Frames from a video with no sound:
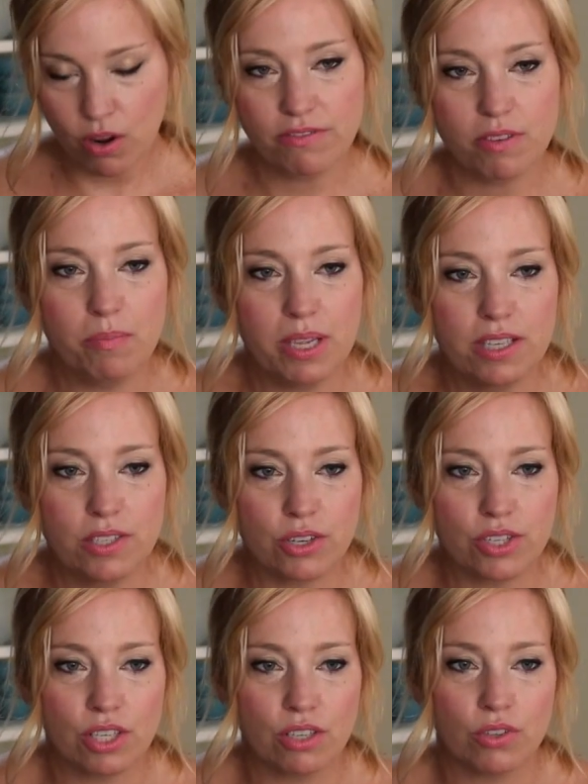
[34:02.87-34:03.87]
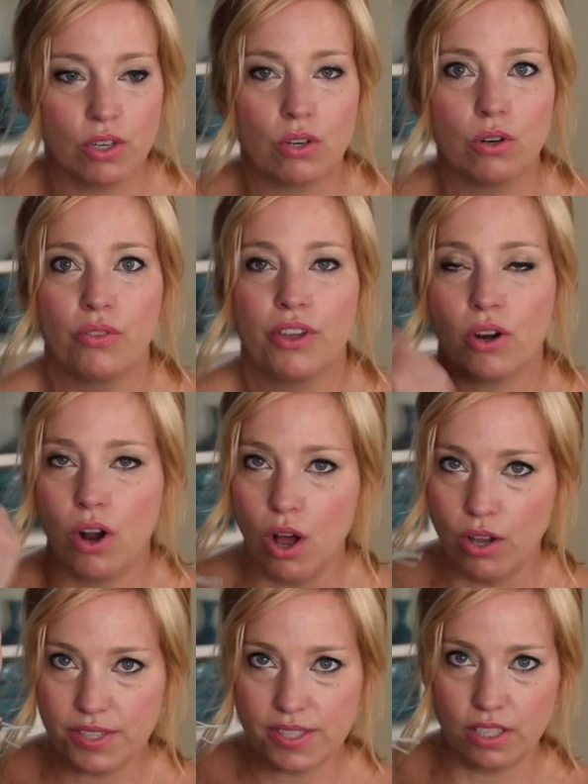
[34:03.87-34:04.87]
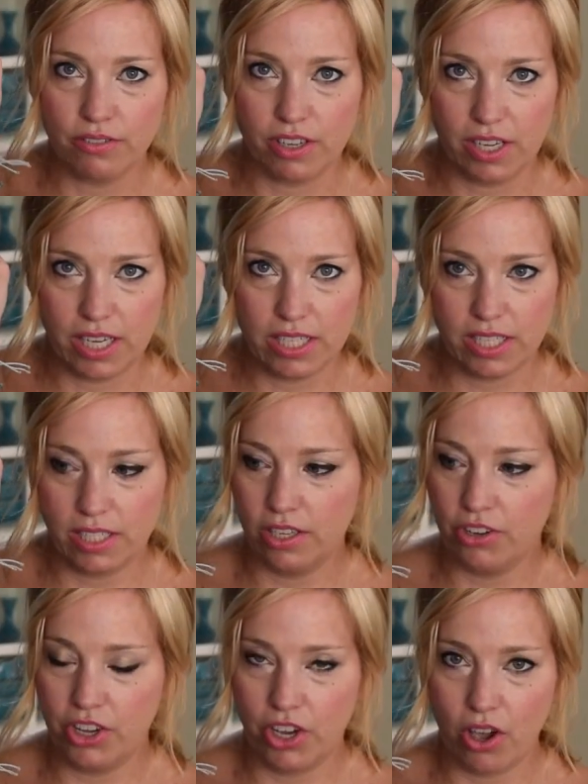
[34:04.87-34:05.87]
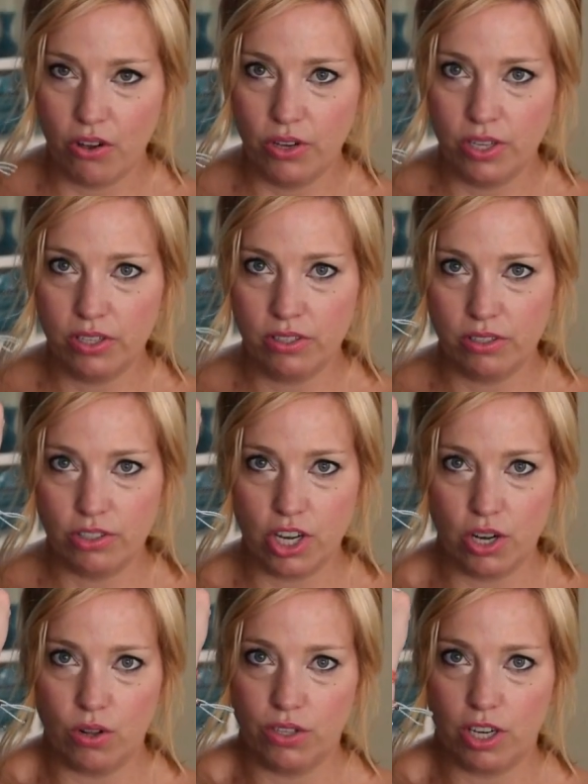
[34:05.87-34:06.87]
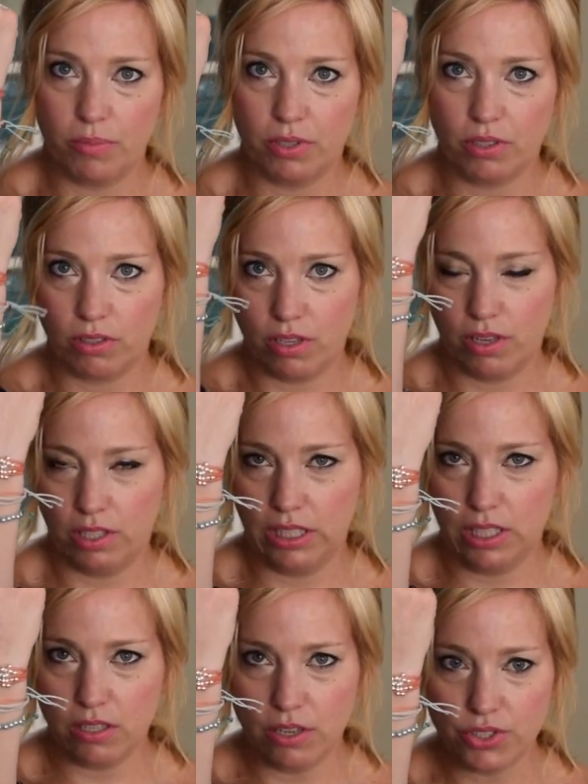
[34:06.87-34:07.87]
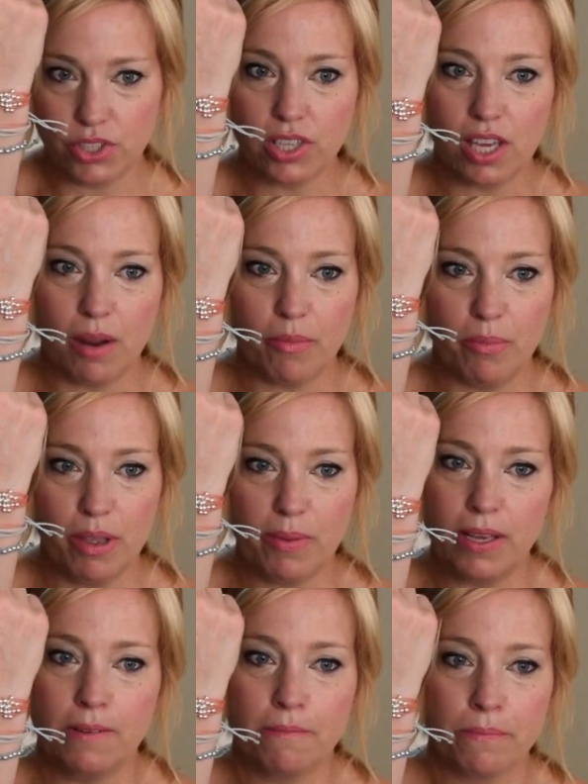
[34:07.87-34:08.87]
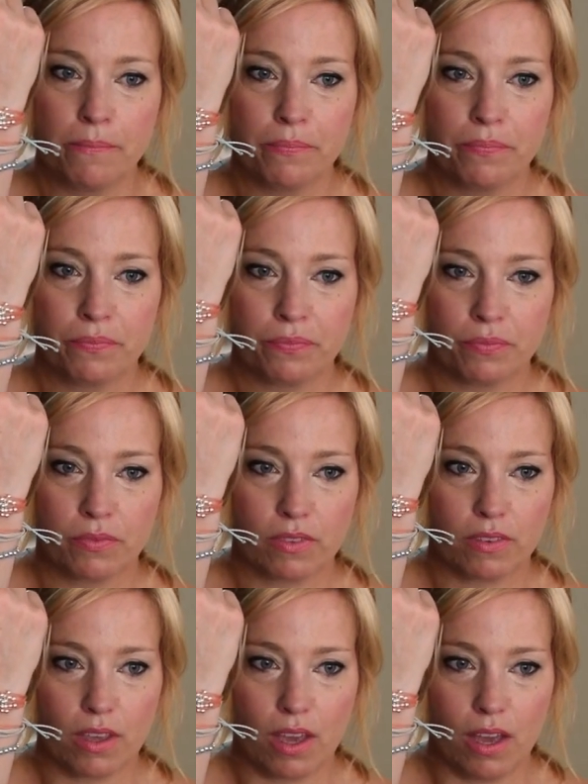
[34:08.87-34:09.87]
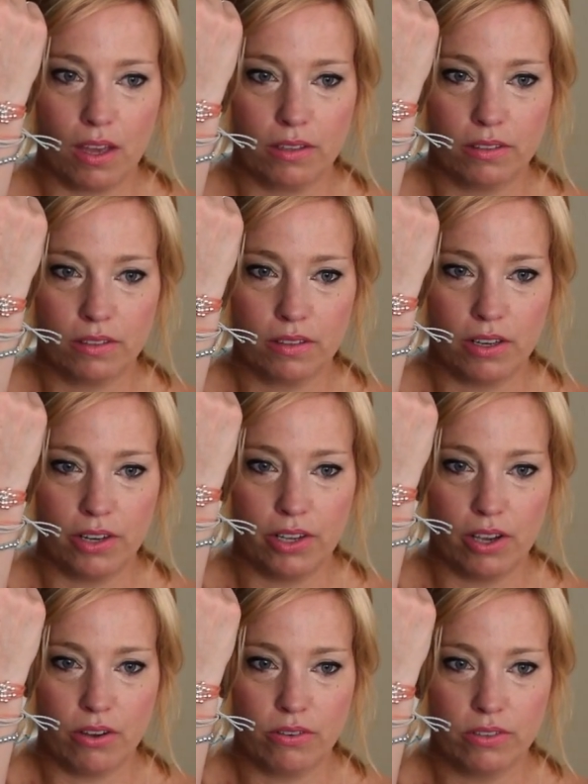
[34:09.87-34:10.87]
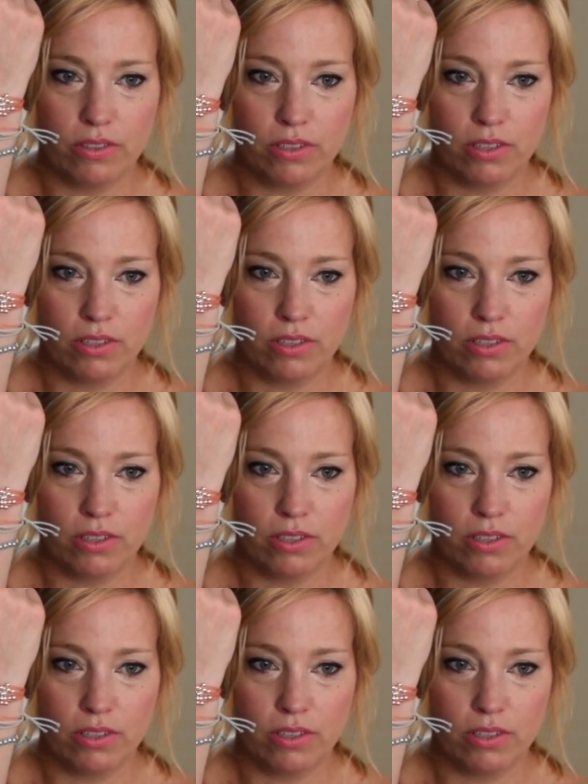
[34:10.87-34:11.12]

to know if the beads are silver or gold. They're all silver, Nadine. Here you go. I'll try to hold it up a little closer to the camera maybe. Okay, there you go.